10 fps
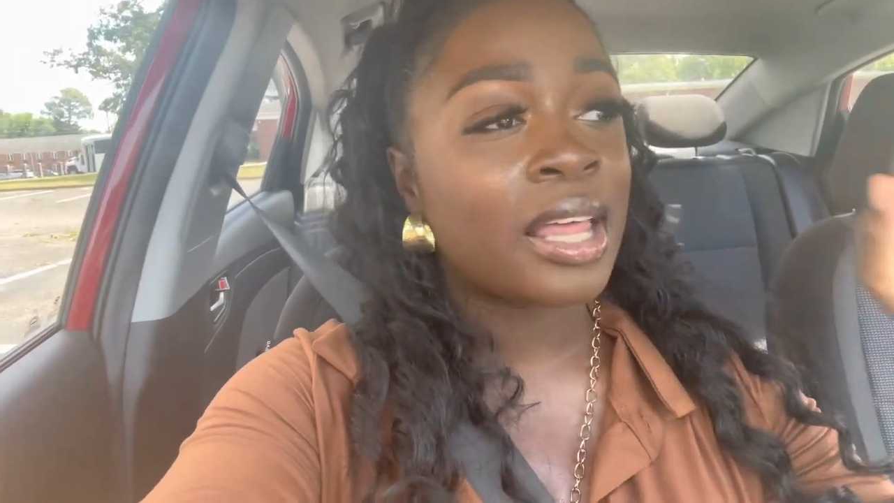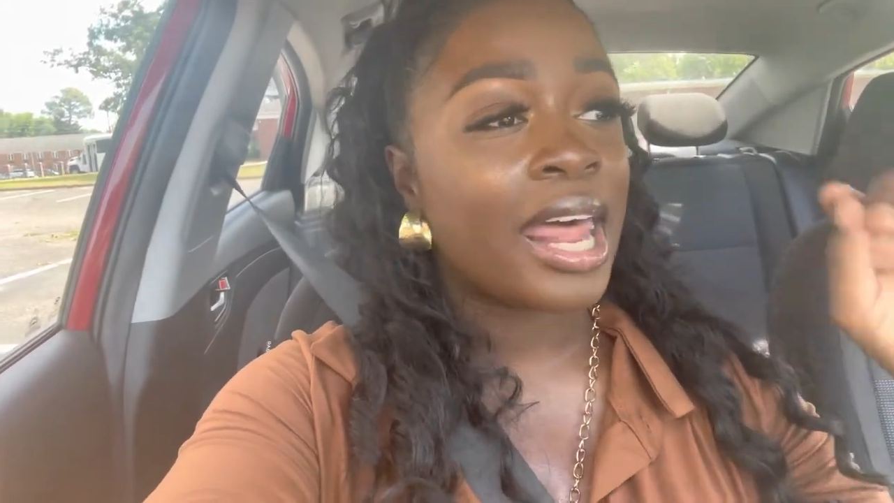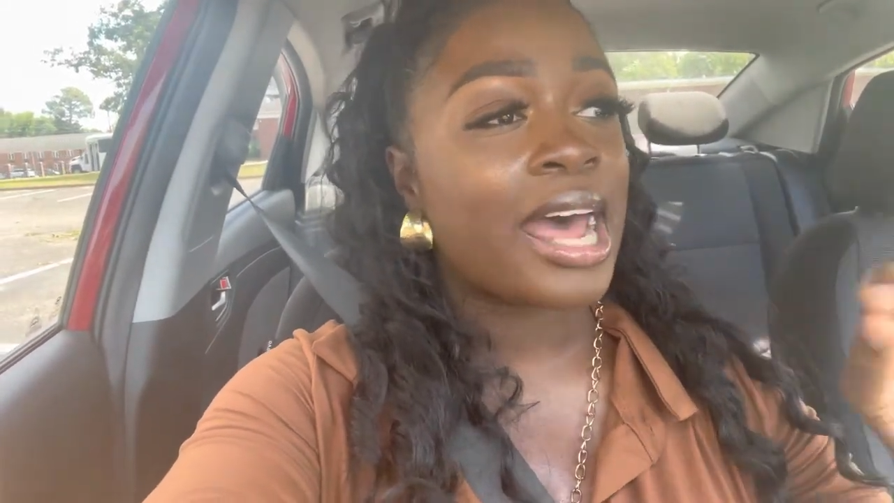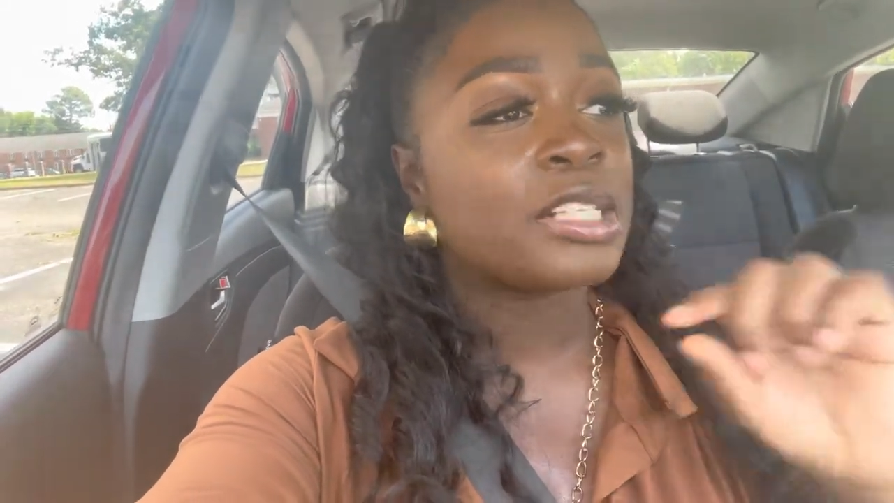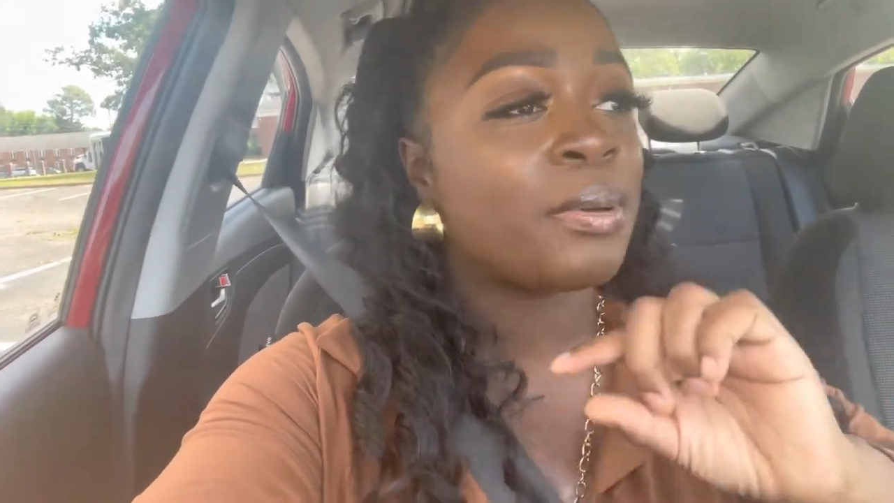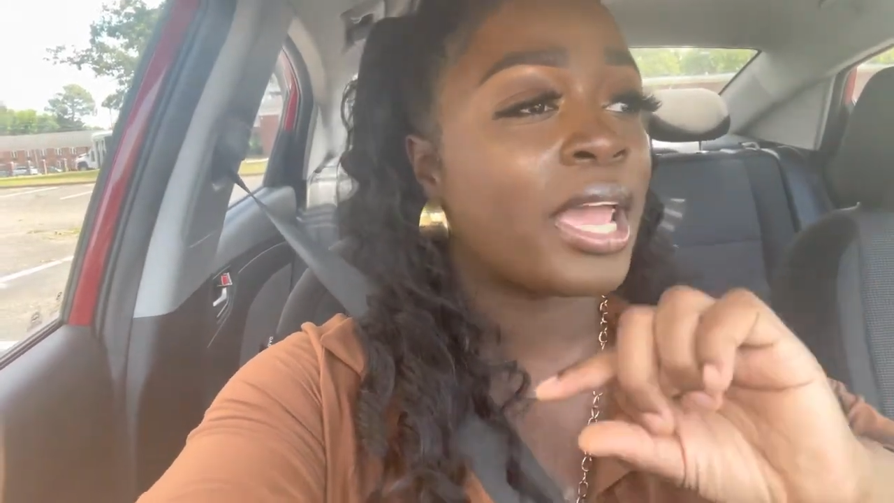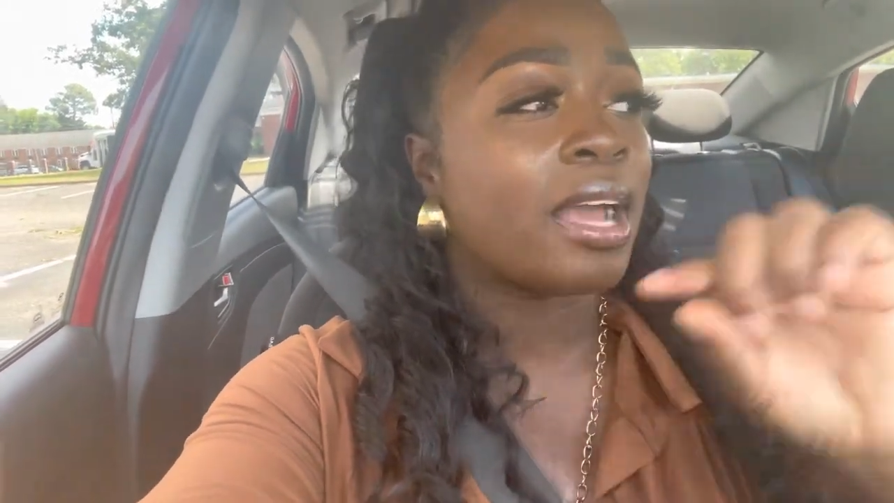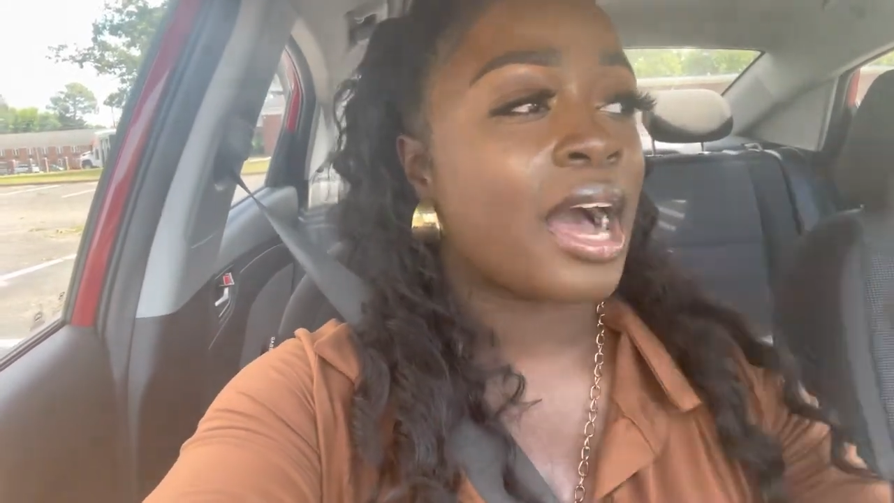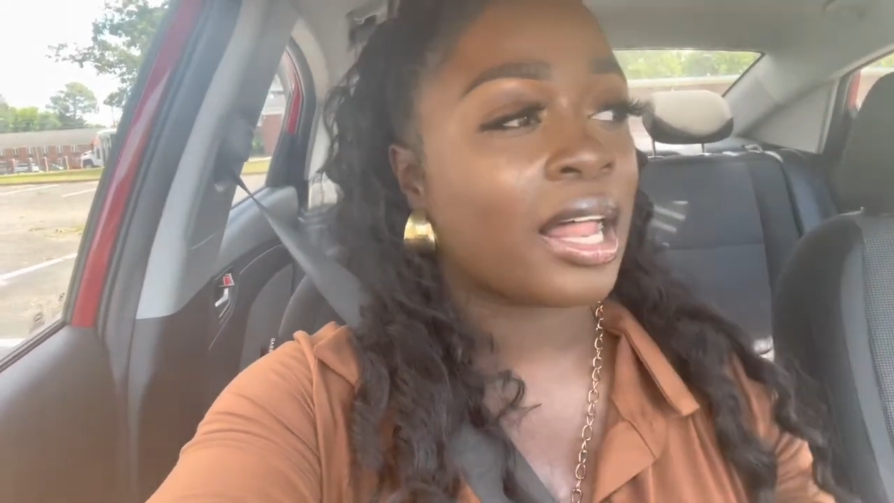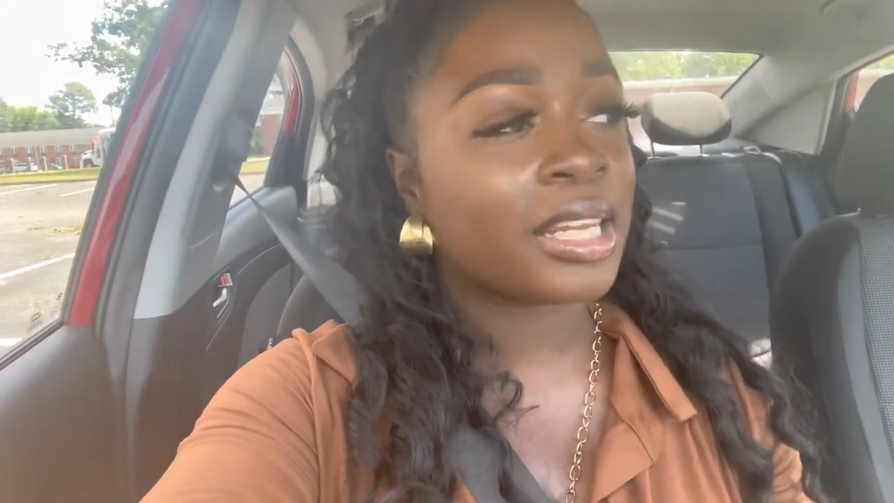that has Paine
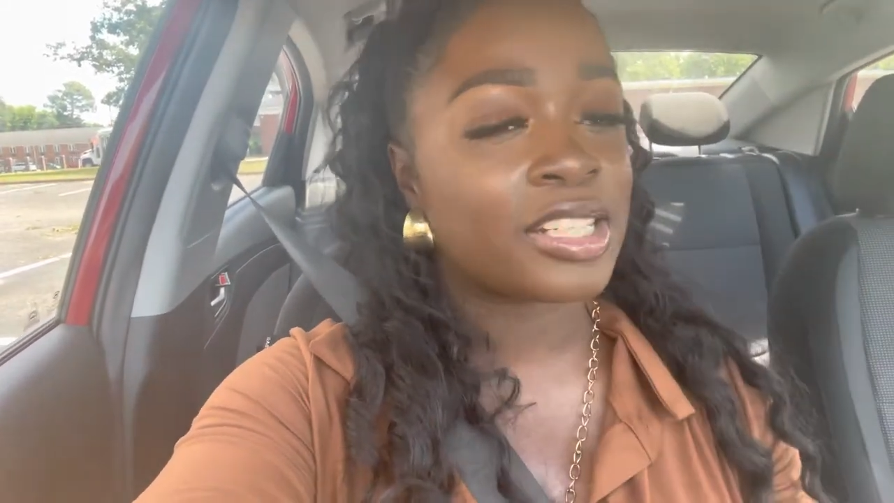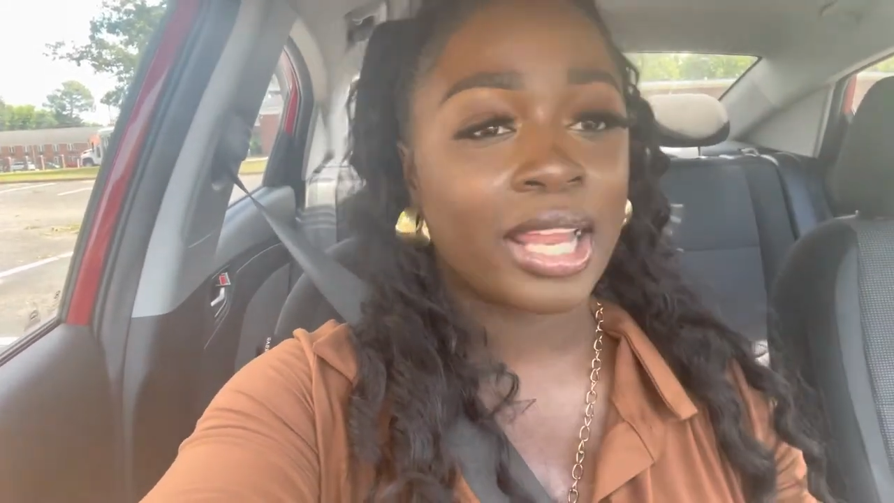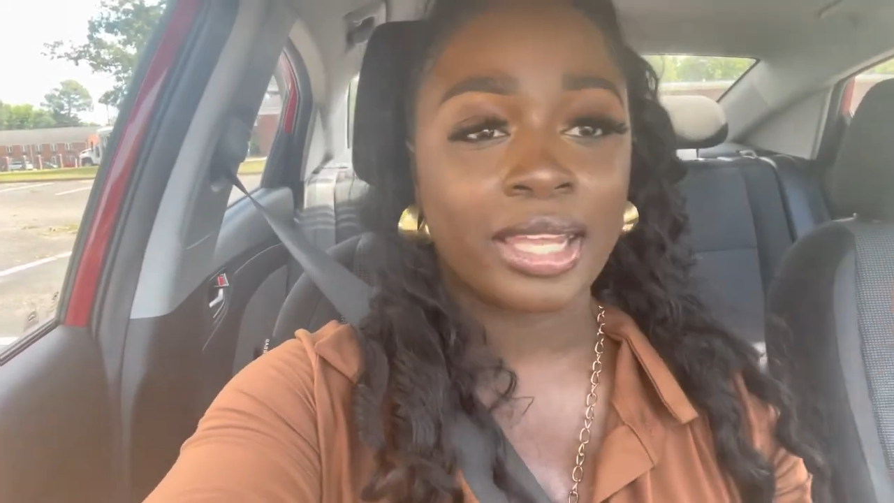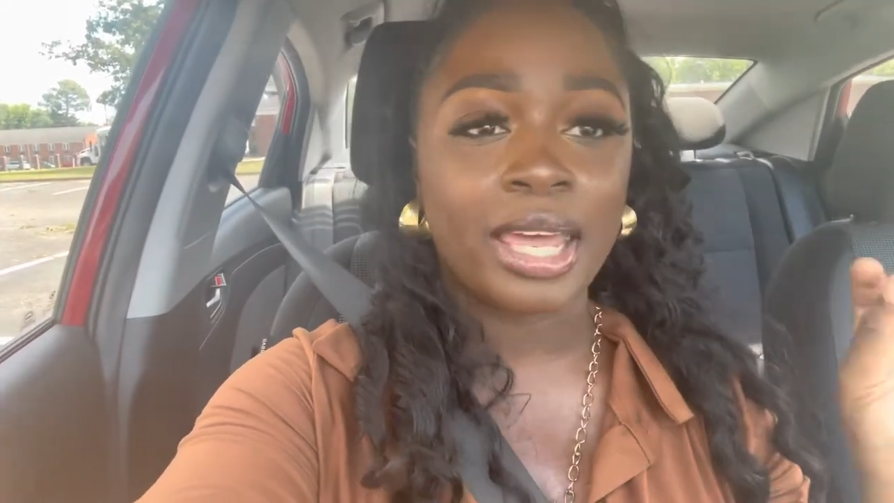College like